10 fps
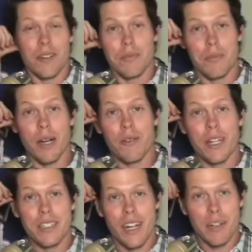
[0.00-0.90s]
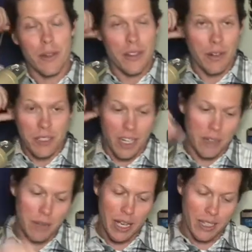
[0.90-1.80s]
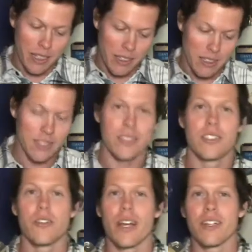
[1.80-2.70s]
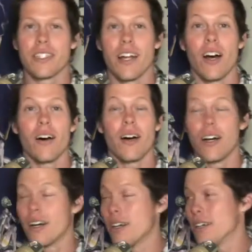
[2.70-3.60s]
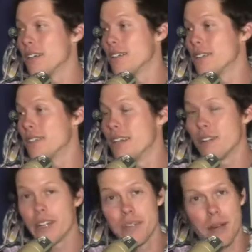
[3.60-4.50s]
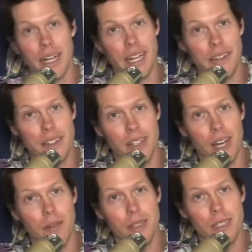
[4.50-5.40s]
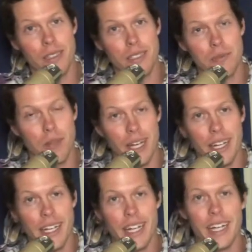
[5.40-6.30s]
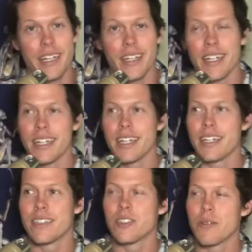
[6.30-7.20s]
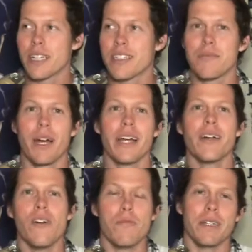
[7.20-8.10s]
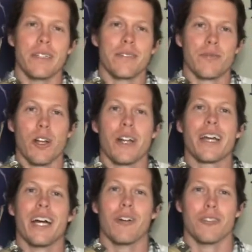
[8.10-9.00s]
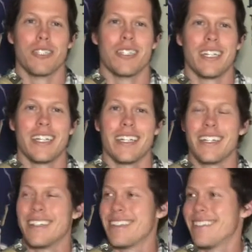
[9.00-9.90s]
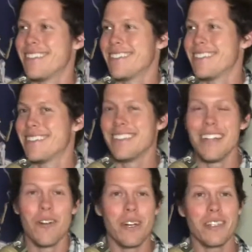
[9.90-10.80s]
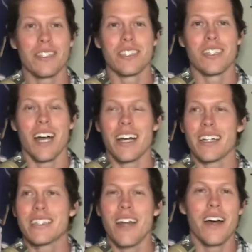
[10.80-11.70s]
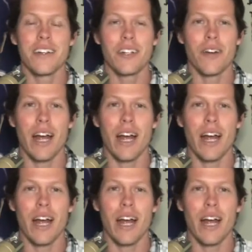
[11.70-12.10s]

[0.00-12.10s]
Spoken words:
But we're not talking about that. We're talking back 2000. Narrated by Anthony Hopkins, might I add, and directed by Opie, Ron Howard. And you know what? There's not a ton of